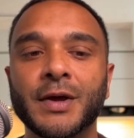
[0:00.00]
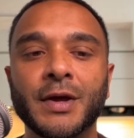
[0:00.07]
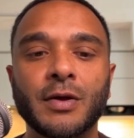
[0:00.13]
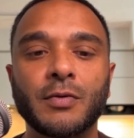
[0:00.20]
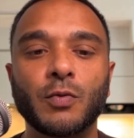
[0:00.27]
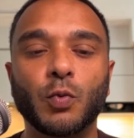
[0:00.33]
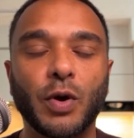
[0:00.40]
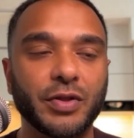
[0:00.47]

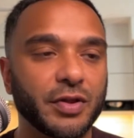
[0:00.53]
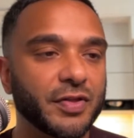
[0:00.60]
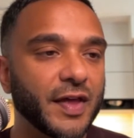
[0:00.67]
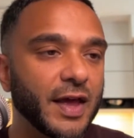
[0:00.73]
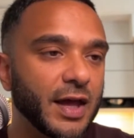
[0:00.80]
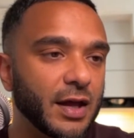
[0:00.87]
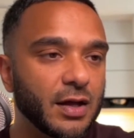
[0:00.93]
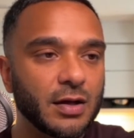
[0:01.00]
whether
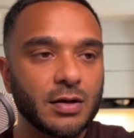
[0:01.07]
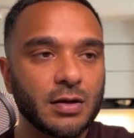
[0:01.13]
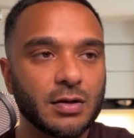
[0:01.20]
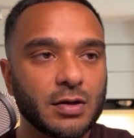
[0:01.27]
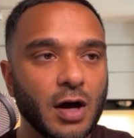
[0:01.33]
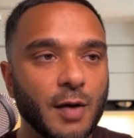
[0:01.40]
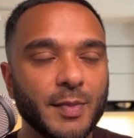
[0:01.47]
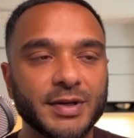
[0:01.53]
they
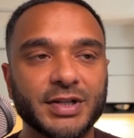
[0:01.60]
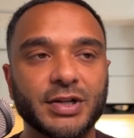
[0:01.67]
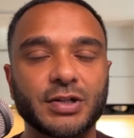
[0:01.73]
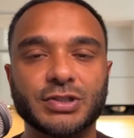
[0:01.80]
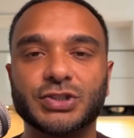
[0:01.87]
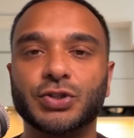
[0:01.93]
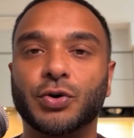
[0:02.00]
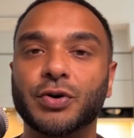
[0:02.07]
comment on a
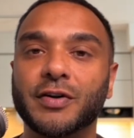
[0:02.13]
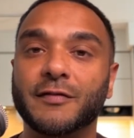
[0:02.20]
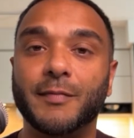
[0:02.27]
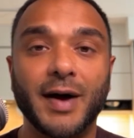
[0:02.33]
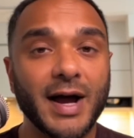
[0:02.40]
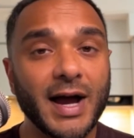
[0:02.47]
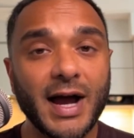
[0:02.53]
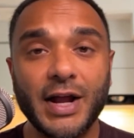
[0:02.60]
story of
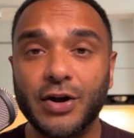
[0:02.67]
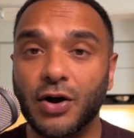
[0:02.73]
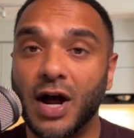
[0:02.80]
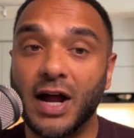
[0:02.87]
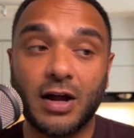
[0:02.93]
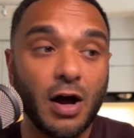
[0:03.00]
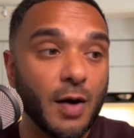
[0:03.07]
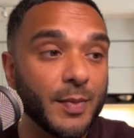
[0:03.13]
mine or I
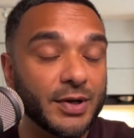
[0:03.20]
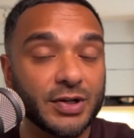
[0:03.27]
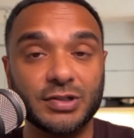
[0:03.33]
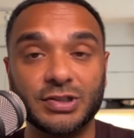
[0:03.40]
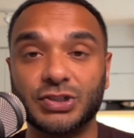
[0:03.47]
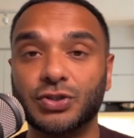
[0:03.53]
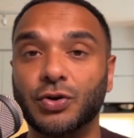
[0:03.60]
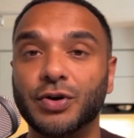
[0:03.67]
comment on a
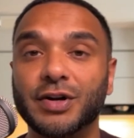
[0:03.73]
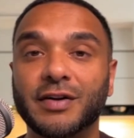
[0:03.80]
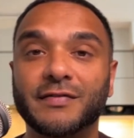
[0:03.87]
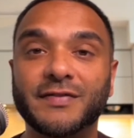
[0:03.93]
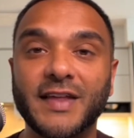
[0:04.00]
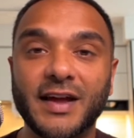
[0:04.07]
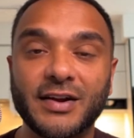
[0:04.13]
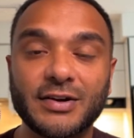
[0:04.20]
story of
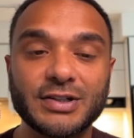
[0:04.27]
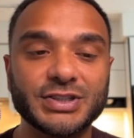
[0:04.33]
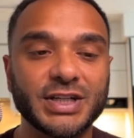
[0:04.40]
theirs,